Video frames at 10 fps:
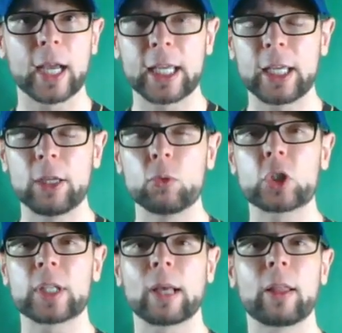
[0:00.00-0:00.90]
a
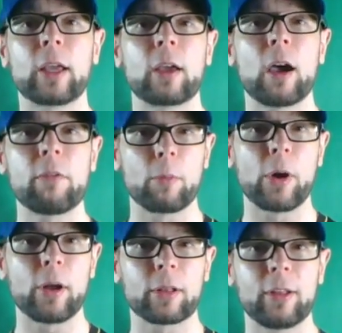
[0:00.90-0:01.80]
huge selling
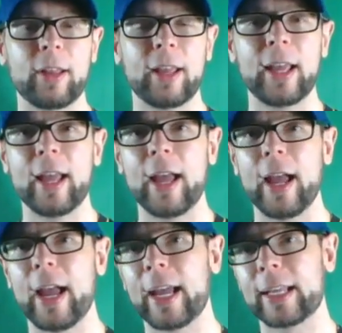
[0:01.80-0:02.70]
cover model.
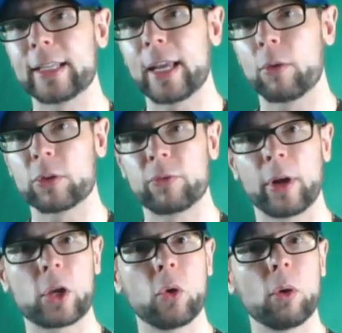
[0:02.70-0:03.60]
And it was
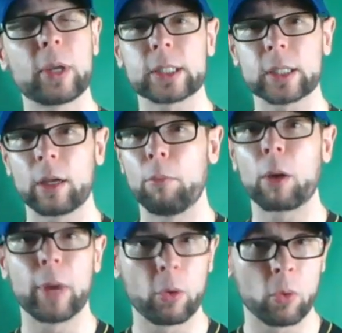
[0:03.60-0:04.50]
very cool because
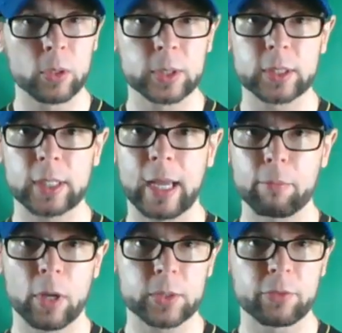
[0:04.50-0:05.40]
among my roles
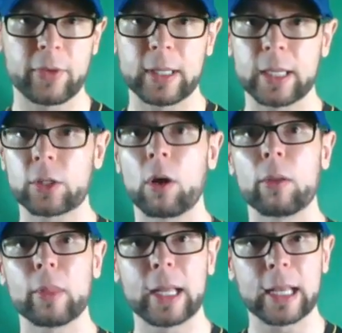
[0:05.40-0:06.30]
at Muscle and Fitness,
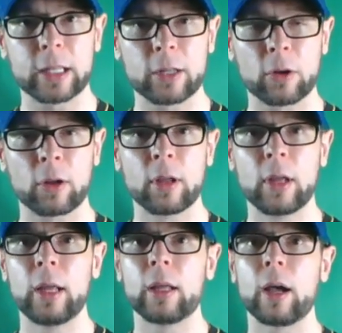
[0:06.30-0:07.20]
online editor,
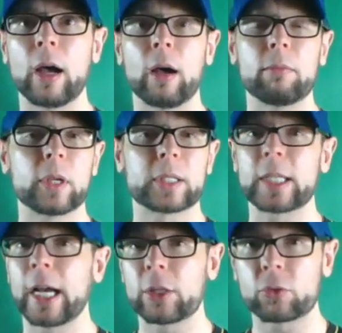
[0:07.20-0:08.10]

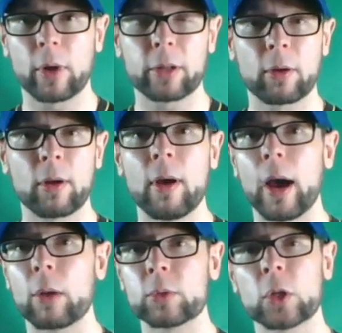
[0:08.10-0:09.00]
science writer,
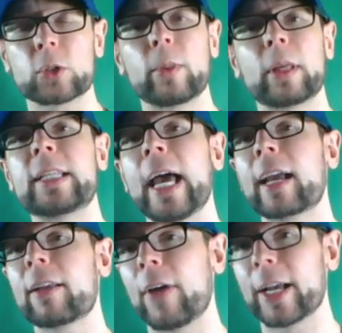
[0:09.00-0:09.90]
I was also the
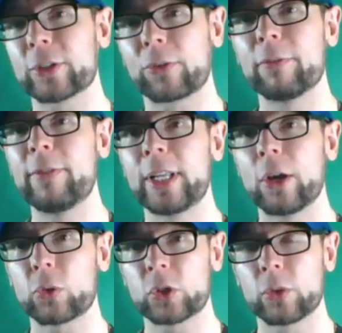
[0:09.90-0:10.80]
tech advisor on
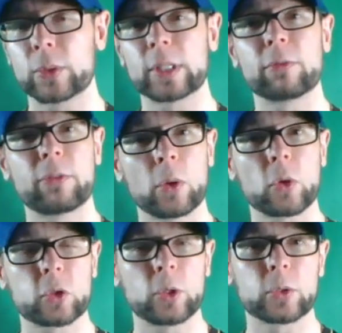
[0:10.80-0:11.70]
video shoots and
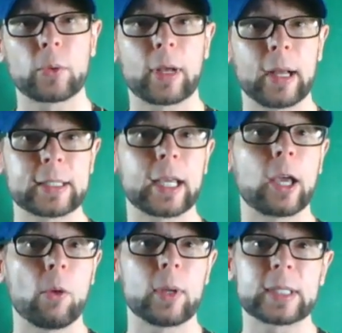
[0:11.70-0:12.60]
photo shoots. So I got to
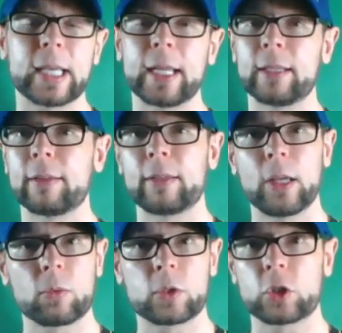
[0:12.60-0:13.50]
go on set and,
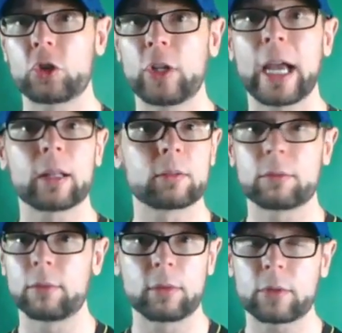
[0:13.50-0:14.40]
just chat,
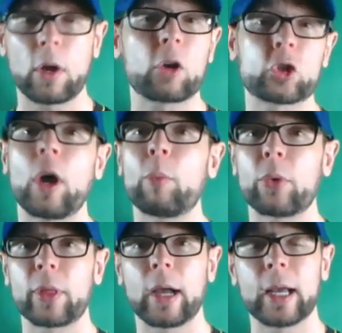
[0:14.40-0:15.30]
talk
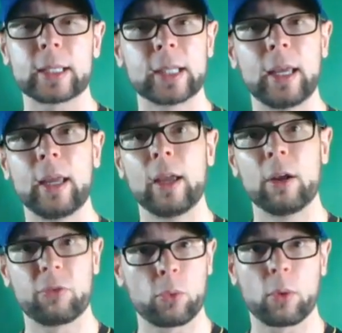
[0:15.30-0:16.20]
shop with the guys
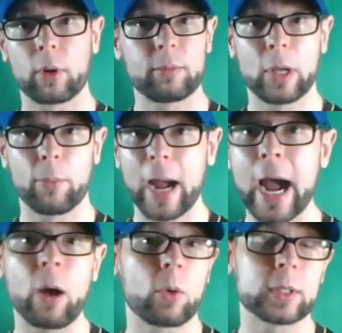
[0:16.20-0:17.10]
for,
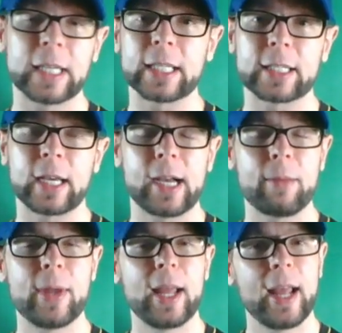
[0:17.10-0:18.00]
hours at a
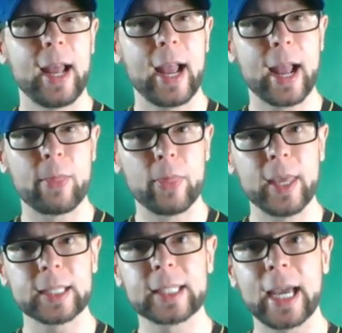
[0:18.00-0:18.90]
time.
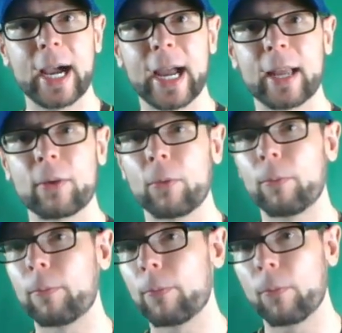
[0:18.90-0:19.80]
And this guy
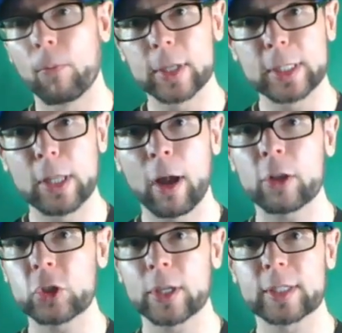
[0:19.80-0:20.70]
was
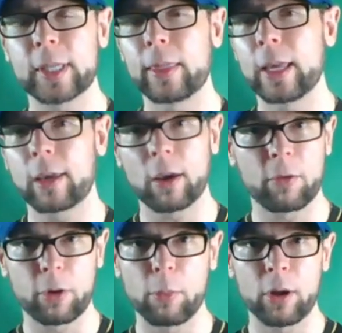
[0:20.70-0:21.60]
not just the
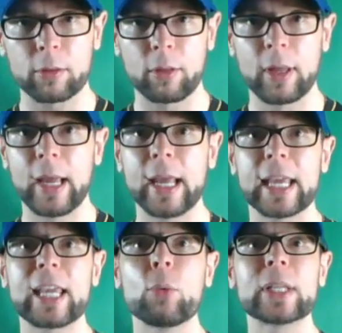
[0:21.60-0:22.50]
cover model,
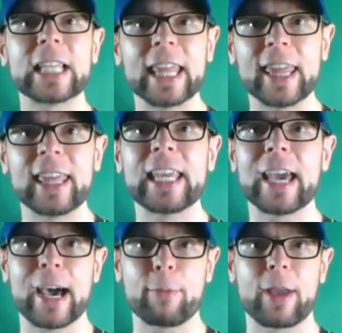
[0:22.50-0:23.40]
he was
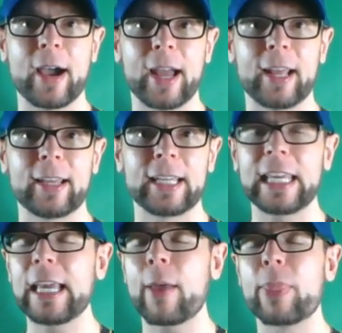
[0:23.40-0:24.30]
the ab guy.
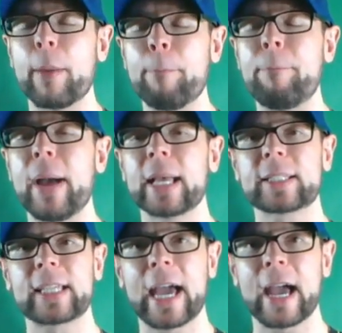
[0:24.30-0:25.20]
He had the
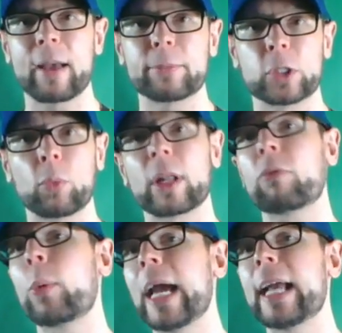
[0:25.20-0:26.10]
best abs. So
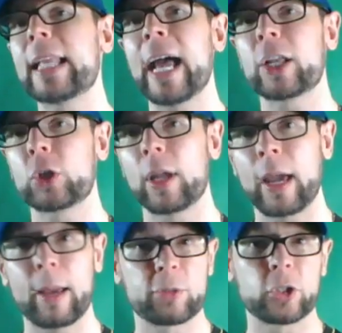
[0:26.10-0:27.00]
whenever we had an
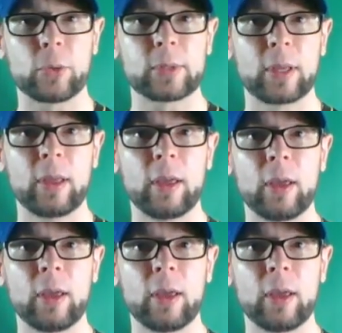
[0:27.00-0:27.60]
ab shoot,